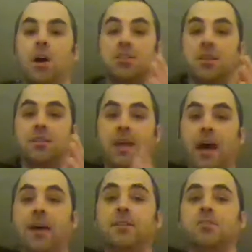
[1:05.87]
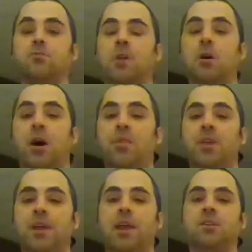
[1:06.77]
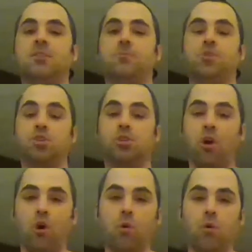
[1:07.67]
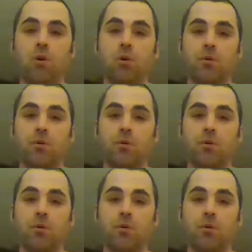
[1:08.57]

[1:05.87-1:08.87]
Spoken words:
See, that is the route I think AEW should go